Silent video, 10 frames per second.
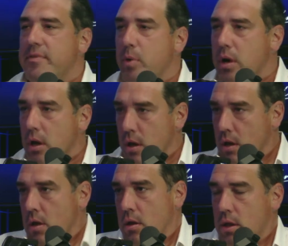book?
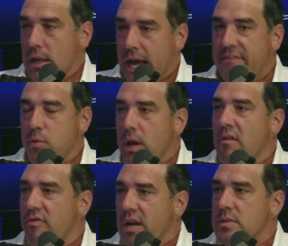The left-wing
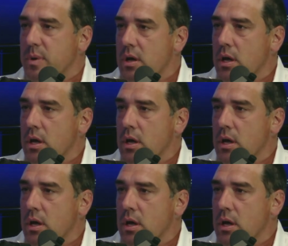Facebook?